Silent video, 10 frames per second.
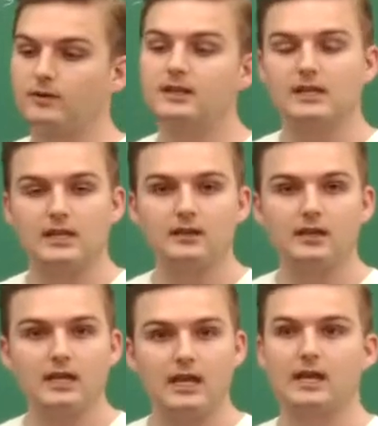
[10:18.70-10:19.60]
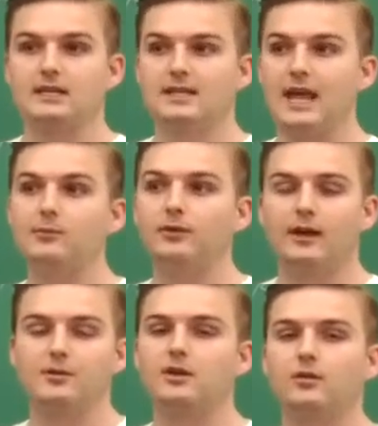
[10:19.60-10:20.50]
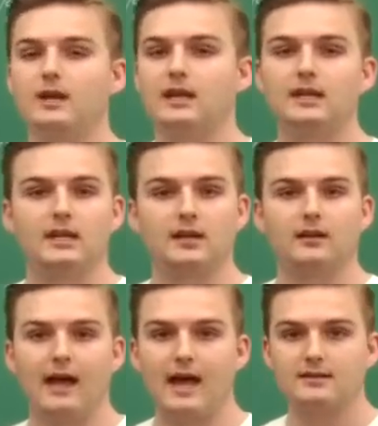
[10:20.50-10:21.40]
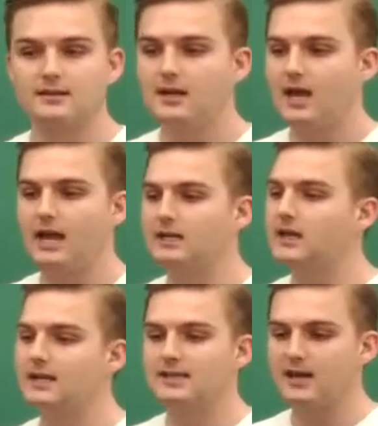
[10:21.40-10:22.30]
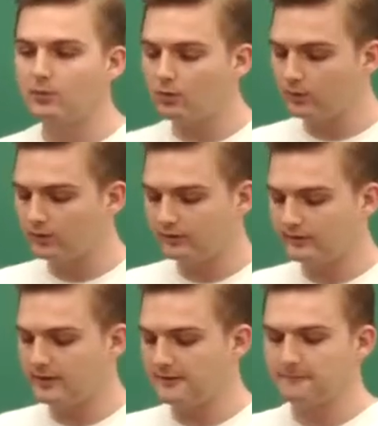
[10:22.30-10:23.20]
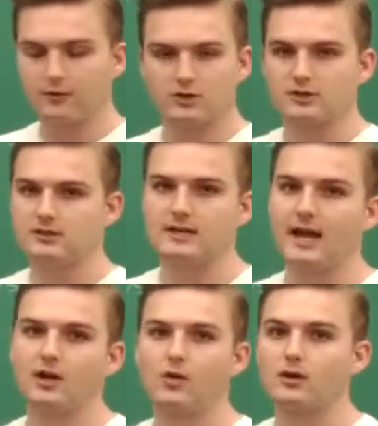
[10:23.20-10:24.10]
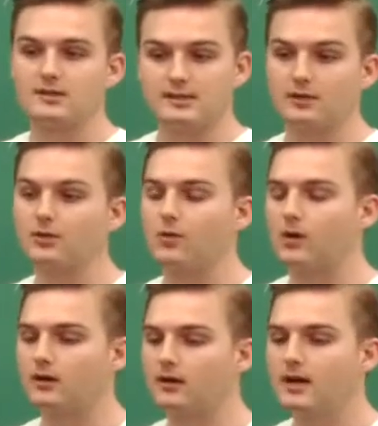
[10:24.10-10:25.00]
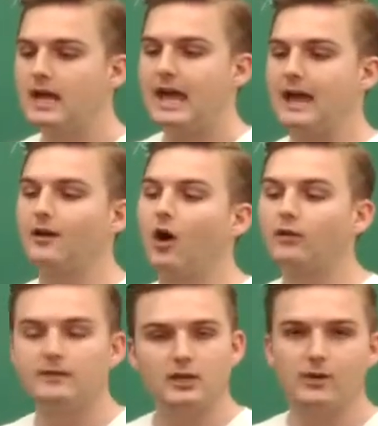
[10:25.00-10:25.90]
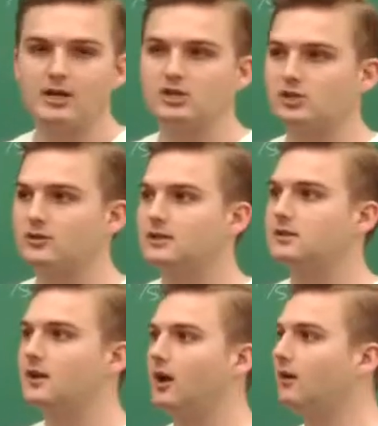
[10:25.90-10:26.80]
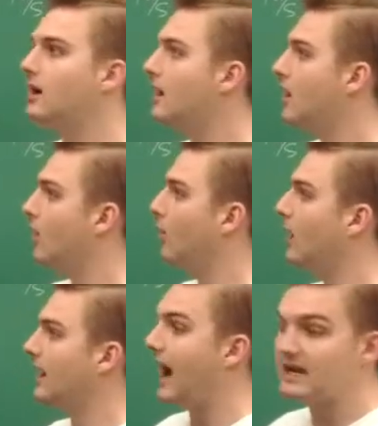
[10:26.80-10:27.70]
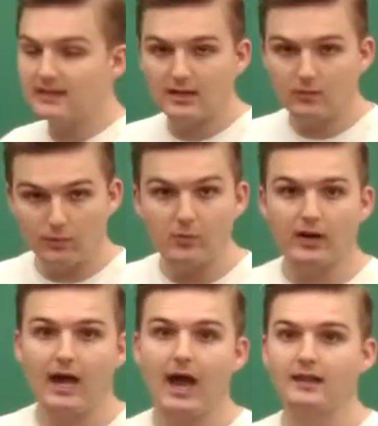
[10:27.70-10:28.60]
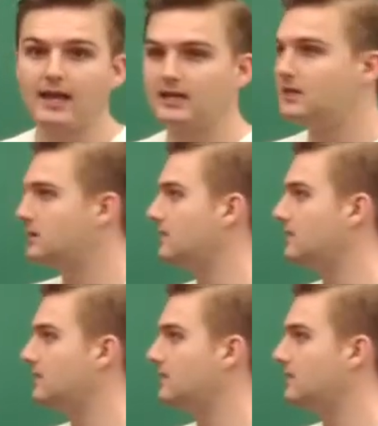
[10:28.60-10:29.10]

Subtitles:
really neatly in a table that we created in class, and in that table we'll see first, second order, zero order, and all of the equations you need to know. What I think we want to highlight in this